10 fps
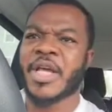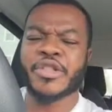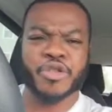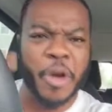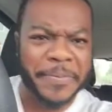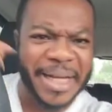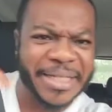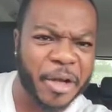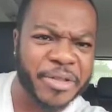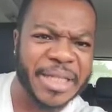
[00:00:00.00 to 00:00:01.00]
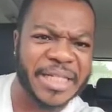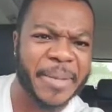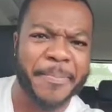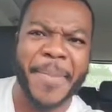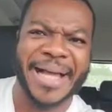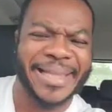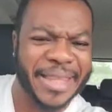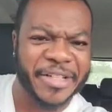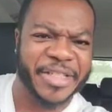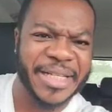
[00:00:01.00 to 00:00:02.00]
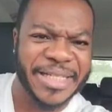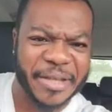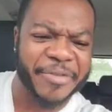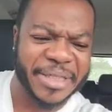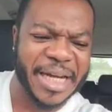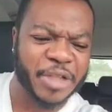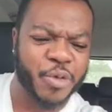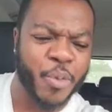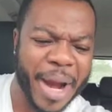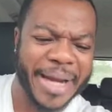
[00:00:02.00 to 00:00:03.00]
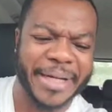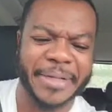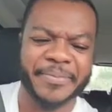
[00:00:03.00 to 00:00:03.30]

Scripture tells us in Mark 13:17, as we read,